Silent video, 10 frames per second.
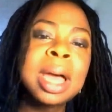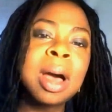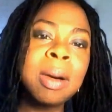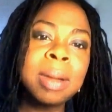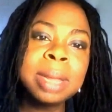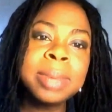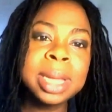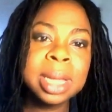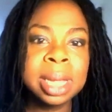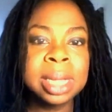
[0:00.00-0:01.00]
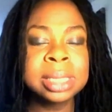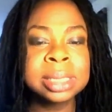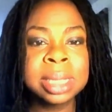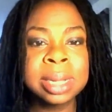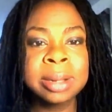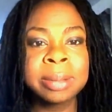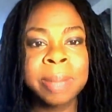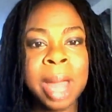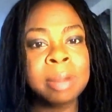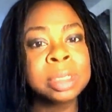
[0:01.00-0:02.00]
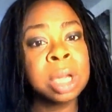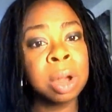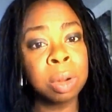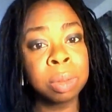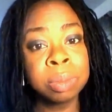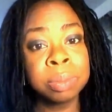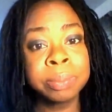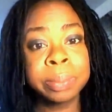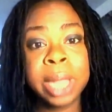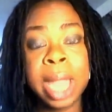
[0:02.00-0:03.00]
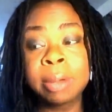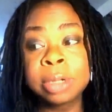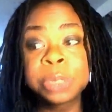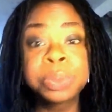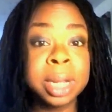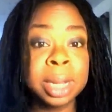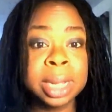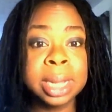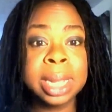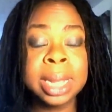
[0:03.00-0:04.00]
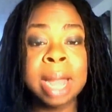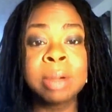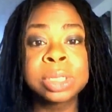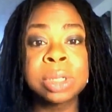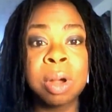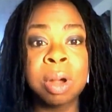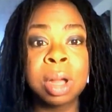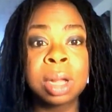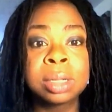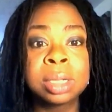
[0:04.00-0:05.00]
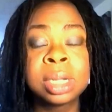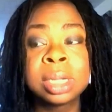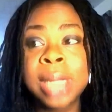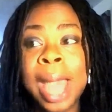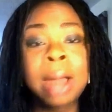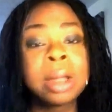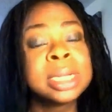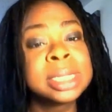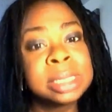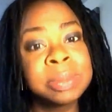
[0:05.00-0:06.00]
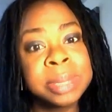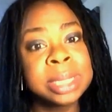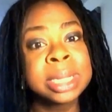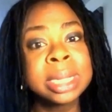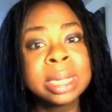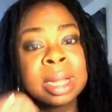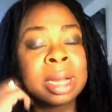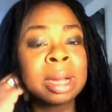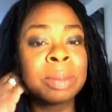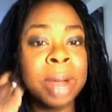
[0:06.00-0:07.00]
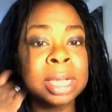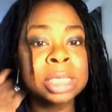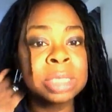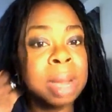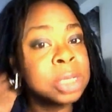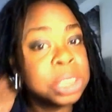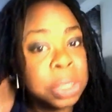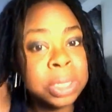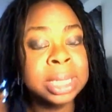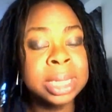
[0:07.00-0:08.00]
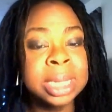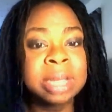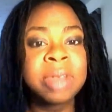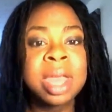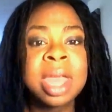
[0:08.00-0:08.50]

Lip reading: Only because I was home, I was pregnant, and I was out on disability prior to my maternity leave.